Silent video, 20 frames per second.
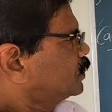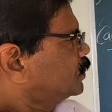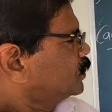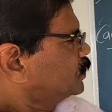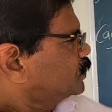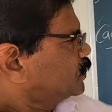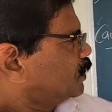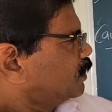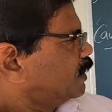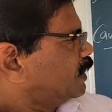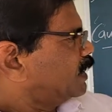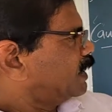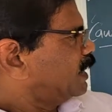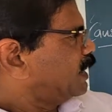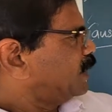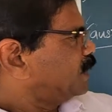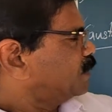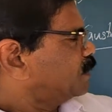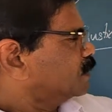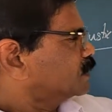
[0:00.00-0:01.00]
sodium
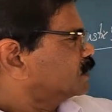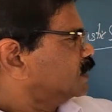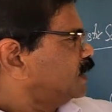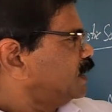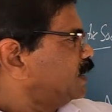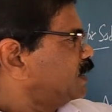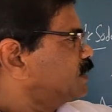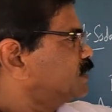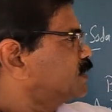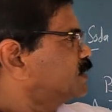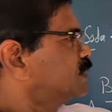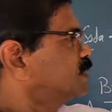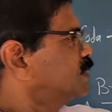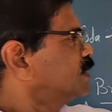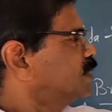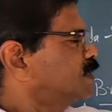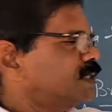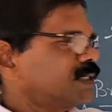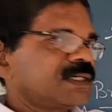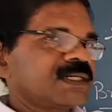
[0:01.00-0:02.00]
hydroxide is
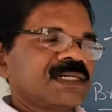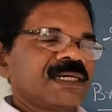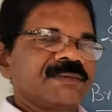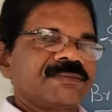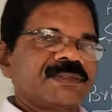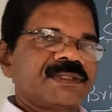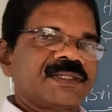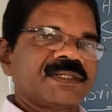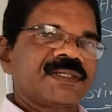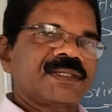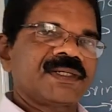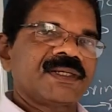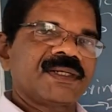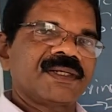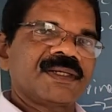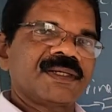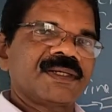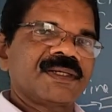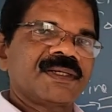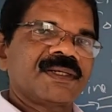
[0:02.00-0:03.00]
kept.
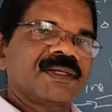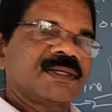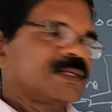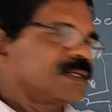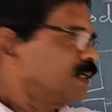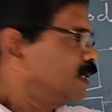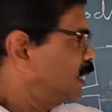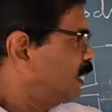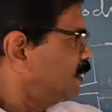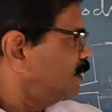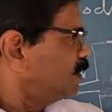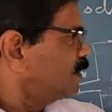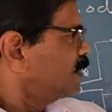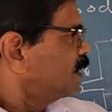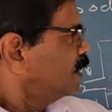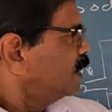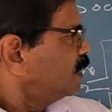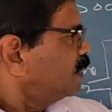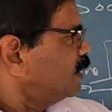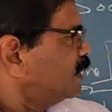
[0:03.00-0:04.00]

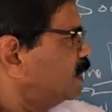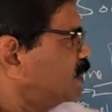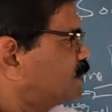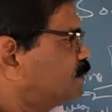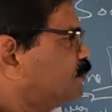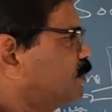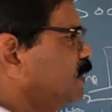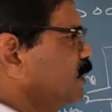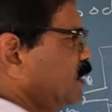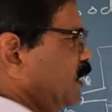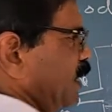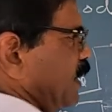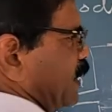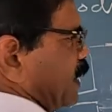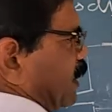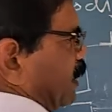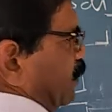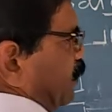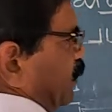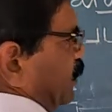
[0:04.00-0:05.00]
It is
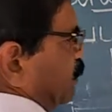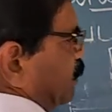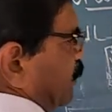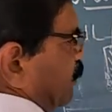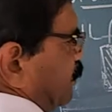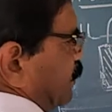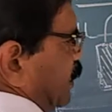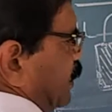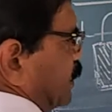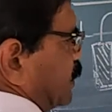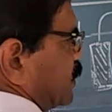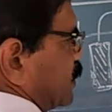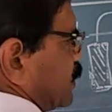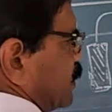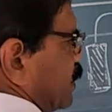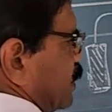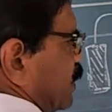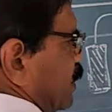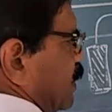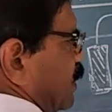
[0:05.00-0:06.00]
taken out from this
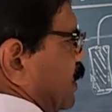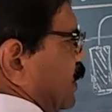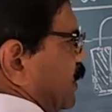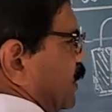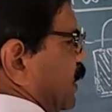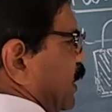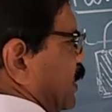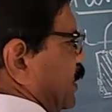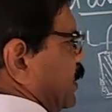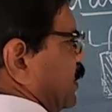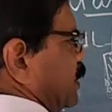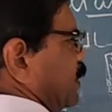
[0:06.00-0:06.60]
tank.